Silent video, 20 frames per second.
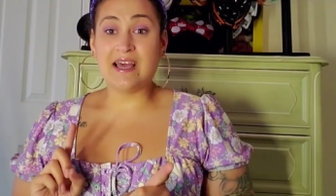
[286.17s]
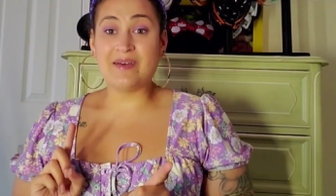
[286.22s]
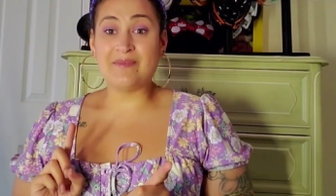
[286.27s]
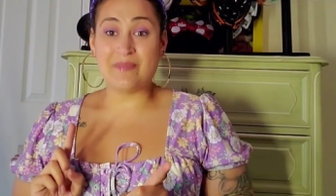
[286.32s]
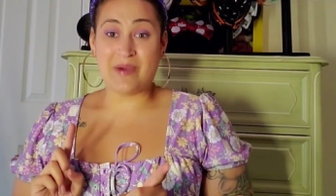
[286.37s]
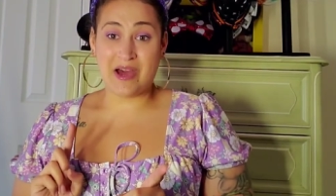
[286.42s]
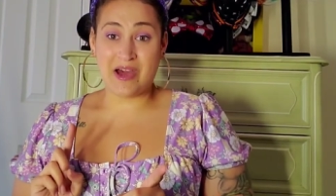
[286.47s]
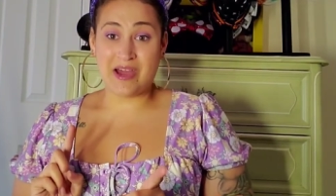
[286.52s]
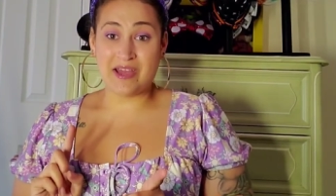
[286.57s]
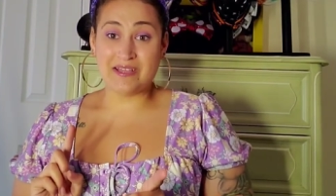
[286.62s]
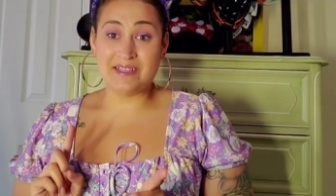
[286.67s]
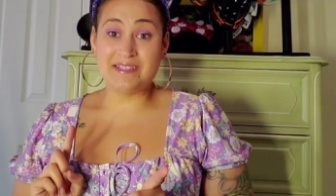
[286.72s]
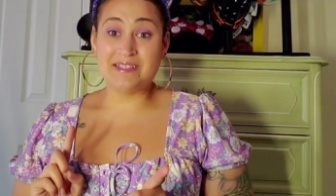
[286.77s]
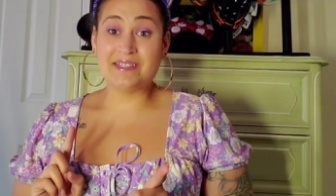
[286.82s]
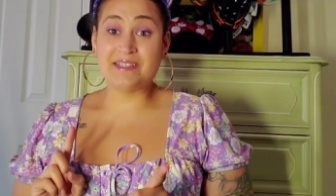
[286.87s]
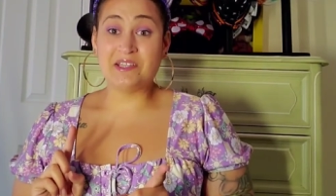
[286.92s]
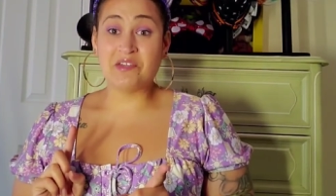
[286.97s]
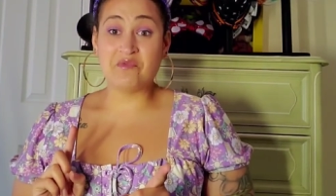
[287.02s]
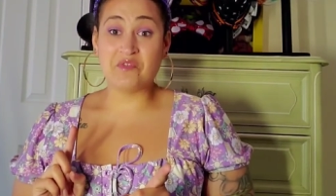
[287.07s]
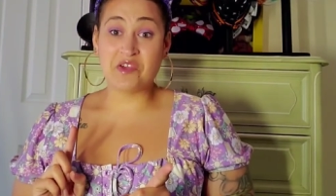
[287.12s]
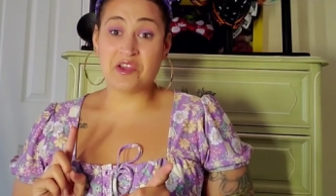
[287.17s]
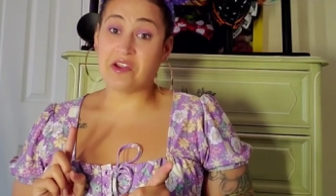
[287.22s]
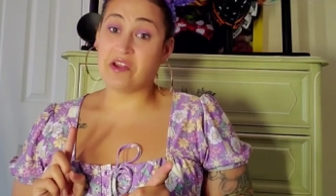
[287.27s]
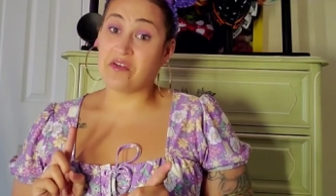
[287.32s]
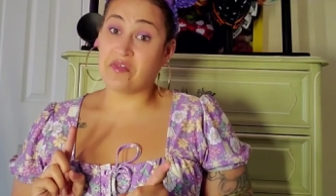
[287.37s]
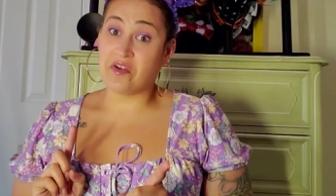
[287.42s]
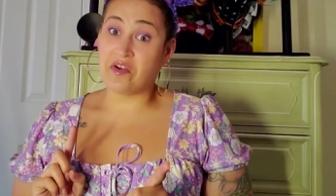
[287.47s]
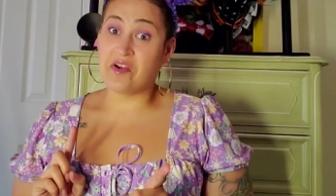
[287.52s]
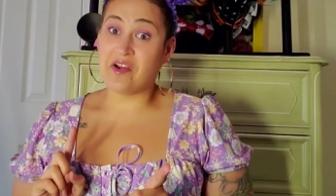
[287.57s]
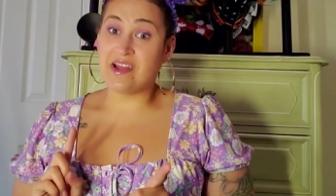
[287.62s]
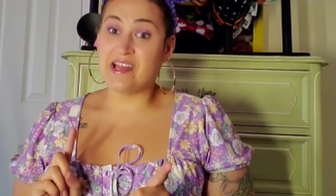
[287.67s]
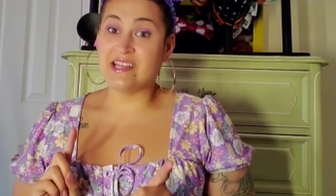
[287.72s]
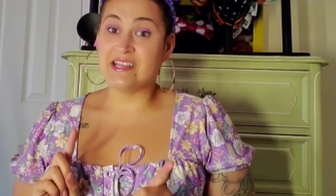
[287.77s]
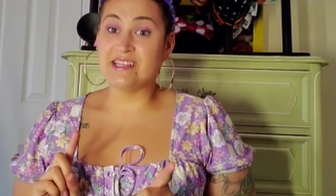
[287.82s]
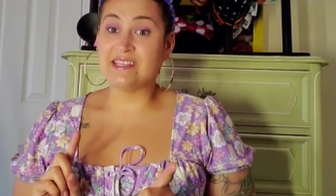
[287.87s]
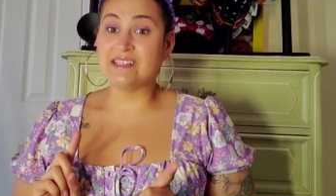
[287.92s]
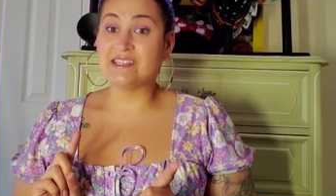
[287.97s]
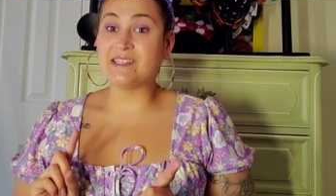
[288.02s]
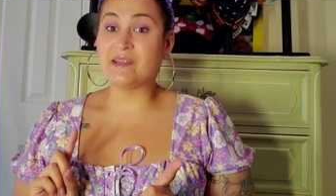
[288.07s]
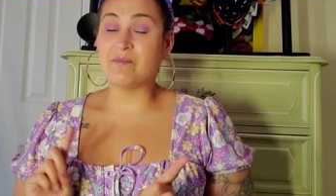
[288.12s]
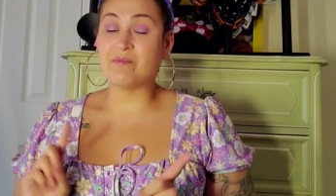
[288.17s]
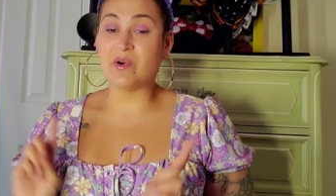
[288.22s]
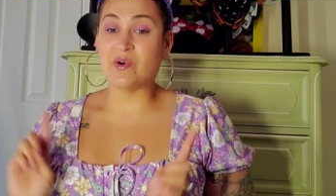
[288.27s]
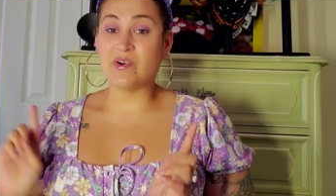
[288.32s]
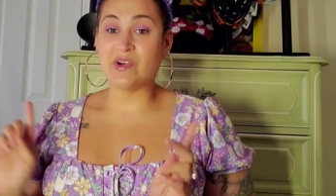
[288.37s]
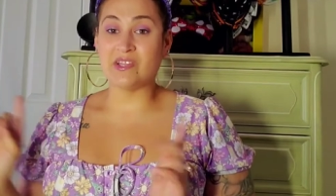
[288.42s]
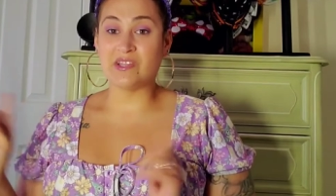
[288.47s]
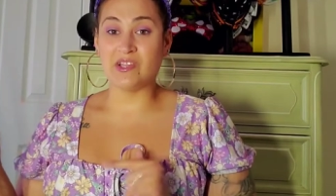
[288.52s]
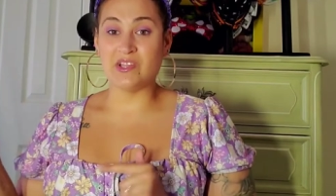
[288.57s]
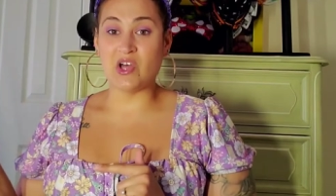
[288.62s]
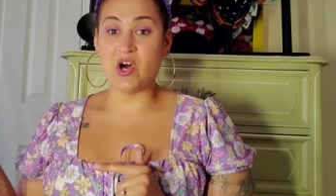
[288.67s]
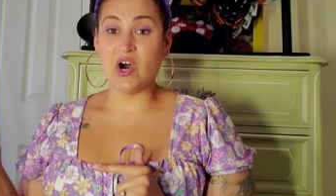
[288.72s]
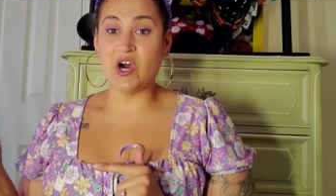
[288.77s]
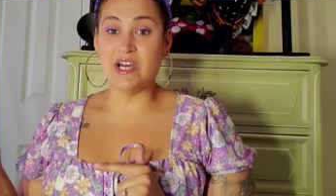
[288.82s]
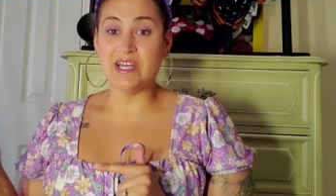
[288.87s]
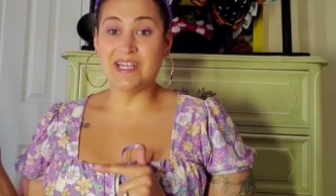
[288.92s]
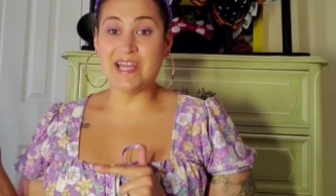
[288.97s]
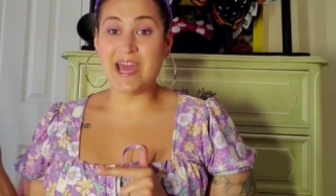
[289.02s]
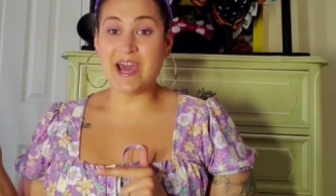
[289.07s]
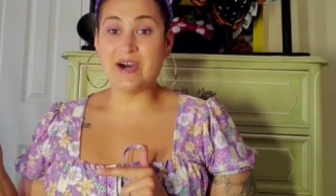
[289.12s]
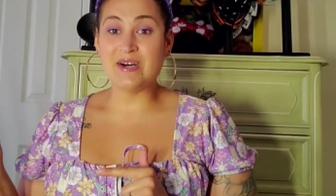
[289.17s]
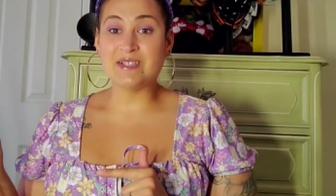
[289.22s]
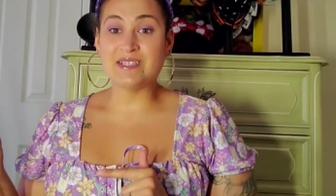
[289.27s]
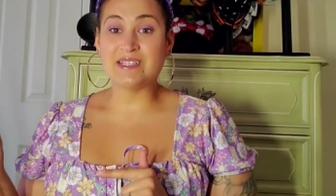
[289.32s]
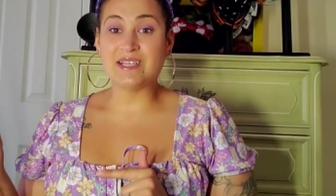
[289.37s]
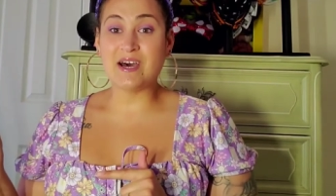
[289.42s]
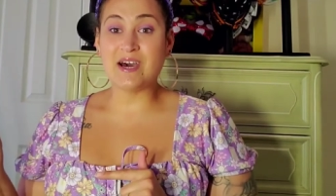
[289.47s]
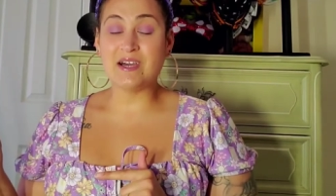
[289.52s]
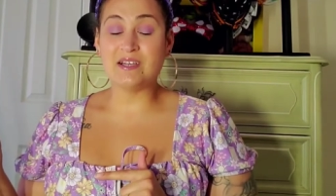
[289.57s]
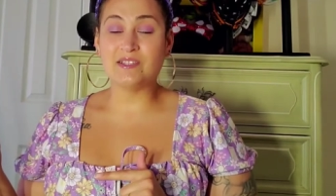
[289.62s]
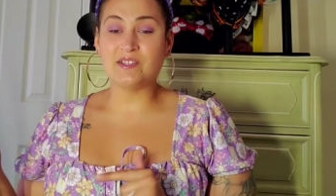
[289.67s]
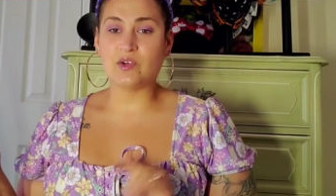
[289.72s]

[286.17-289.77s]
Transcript: my significant other is mowing the lawn outside,